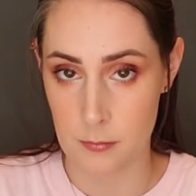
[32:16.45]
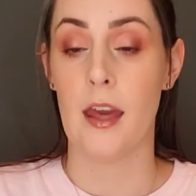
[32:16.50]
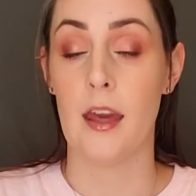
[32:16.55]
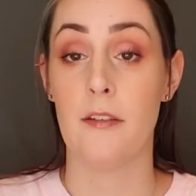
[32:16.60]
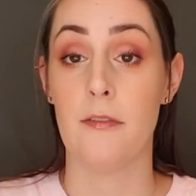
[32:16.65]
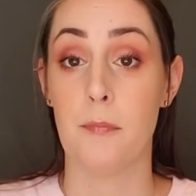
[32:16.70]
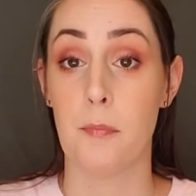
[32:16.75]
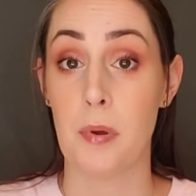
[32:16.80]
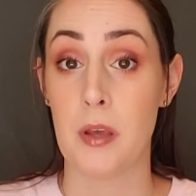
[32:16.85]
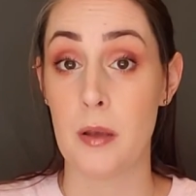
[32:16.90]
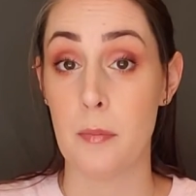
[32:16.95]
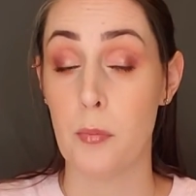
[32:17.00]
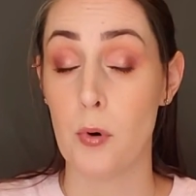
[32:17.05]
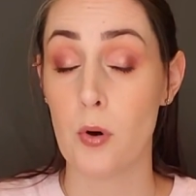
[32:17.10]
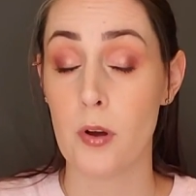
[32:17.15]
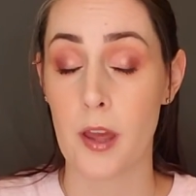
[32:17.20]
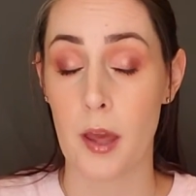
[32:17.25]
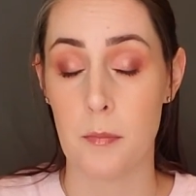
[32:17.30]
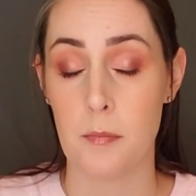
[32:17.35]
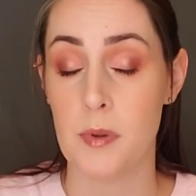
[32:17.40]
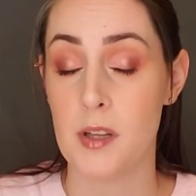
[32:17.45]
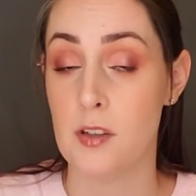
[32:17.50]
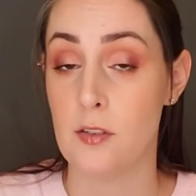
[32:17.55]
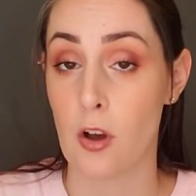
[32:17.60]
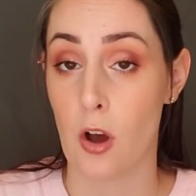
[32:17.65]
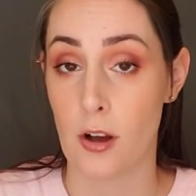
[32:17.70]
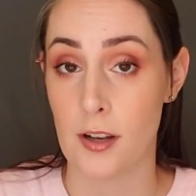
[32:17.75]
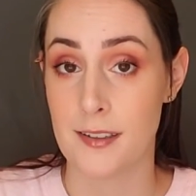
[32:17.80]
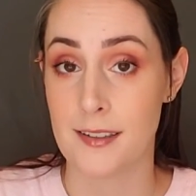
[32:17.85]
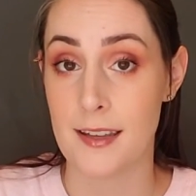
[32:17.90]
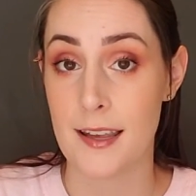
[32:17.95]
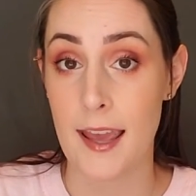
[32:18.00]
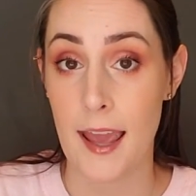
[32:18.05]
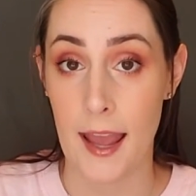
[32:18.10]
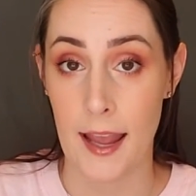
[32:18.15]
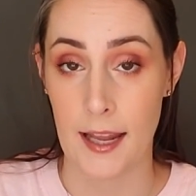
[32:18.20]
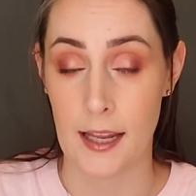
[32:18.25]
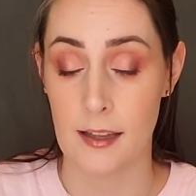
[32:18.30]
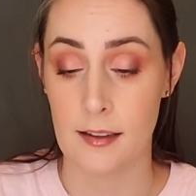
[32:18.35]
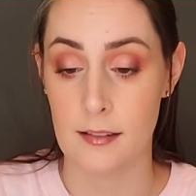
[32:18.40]
If people can be taught to
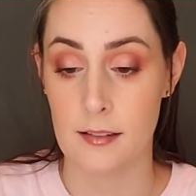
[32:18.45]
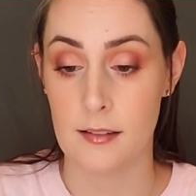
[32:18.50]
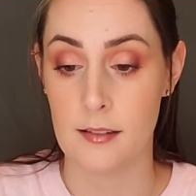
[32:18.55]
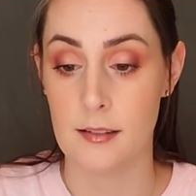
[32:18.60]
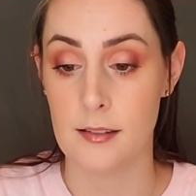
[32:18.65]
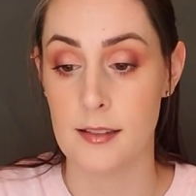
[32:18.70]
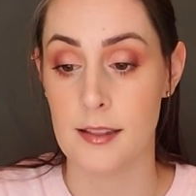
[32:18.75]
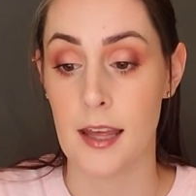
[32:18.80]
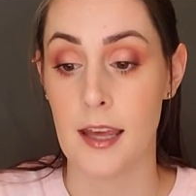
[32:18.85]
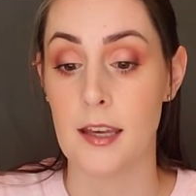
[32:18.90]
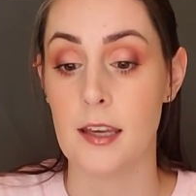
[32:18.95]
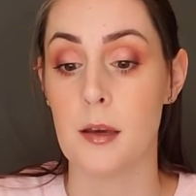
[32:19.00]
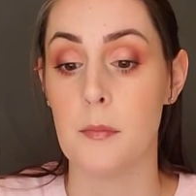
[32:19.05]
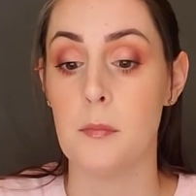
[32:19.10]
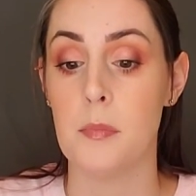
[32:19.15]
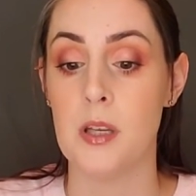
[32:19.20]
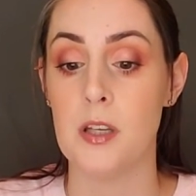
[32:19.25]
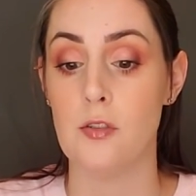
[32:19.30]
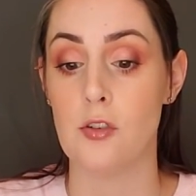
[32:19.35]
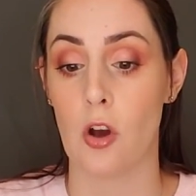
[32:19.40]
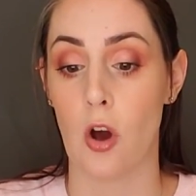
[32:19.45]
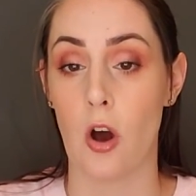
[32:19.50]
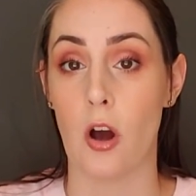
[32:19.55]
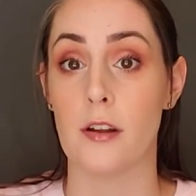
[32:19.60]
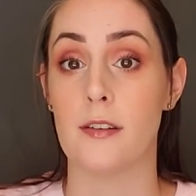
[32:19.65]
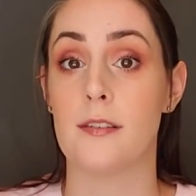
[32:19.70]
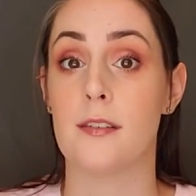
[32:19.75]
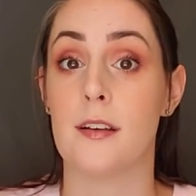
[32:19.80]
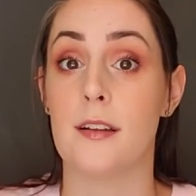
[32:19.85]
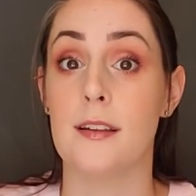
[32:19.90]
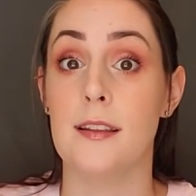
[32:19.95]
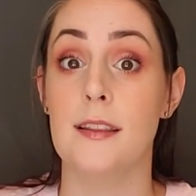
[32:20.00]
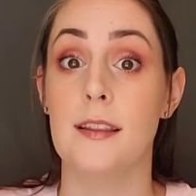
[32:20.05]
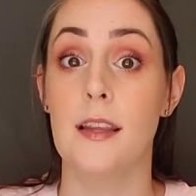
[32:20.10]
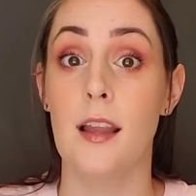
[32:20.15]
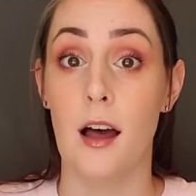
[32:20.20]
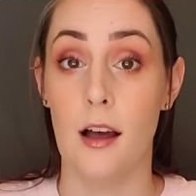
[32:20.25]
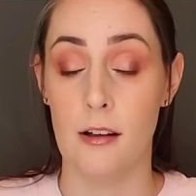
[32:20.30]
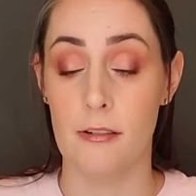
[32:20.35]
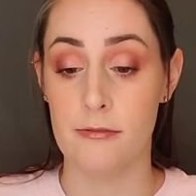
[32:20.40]
hate, they can be taught to
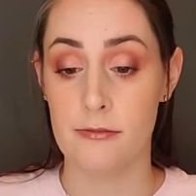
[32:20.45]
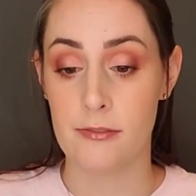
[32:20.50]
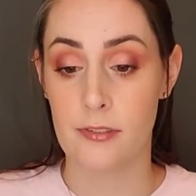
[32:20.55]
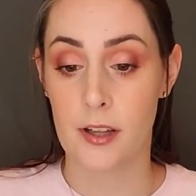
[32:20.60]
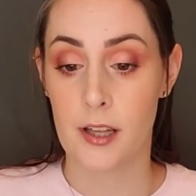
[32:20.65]
love.